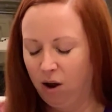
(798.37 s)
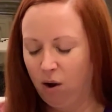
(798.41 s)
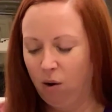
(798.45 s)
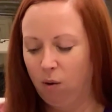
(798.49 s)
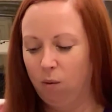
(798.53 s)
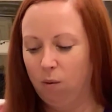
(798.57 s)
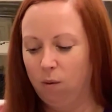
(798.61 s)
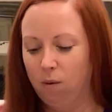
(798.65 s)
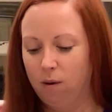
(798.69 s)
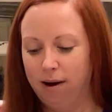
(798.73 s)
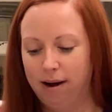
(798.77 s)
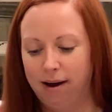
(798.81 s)

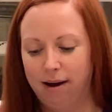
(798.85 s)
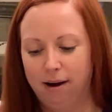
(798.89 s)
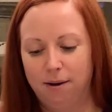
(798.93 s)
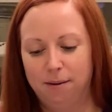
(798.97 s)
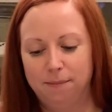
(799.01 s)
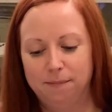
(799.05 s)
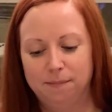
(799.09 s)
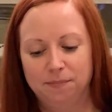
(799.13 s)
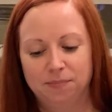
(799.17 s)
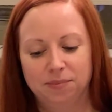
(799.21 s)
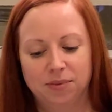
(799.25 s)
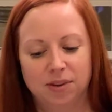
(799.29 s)

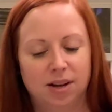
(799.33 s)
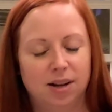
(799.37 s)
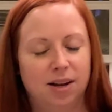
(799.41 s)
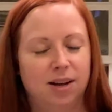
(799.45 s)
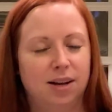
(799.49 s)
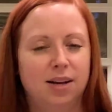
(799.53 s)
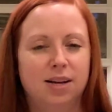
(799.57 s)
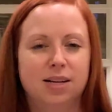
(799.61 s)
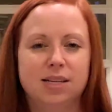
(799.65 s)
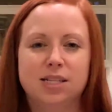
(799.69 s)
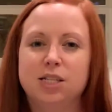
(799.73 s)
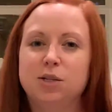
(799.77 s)
Well,
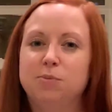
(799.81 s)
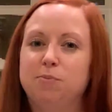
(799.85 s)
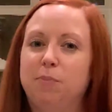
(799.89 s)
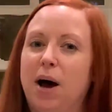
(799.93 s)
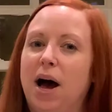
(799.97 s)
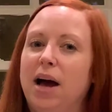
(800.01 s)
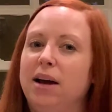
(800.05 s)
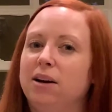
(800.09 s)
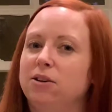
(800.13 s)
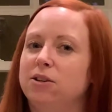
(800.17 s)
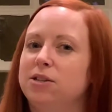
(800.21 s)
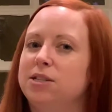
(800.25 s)

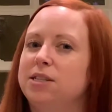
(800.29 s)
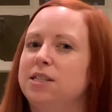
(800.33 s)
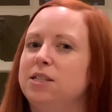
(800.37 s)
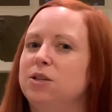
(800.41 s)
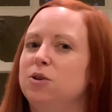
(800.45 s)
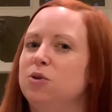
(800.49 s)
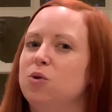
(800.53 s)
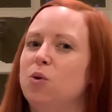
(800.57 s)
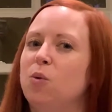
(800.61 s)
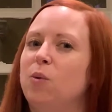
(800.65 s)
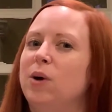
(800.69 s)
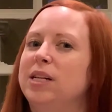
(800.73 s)
spider
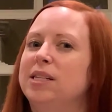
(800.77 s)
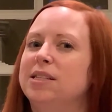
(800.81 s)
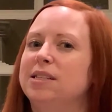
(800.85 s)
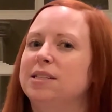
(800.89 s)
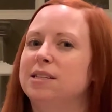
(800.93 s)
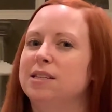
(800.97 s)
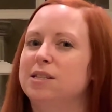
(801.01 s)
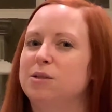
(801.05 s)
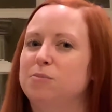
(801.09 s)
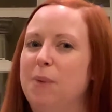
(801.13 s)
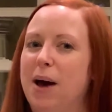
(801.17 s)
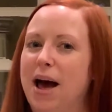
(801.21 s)
silk wins
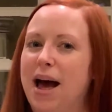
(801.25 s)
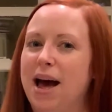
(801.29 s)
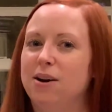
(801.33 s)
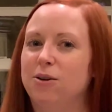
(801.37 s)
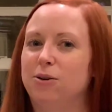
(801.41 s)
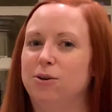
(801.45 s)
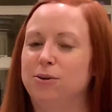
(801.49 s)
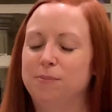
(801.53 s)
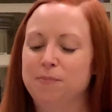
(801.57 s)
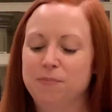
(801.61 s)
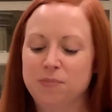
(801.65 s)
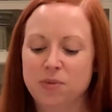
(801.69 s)
this
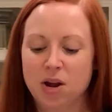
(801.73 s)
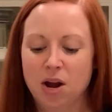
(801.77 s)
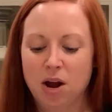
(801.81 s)
battle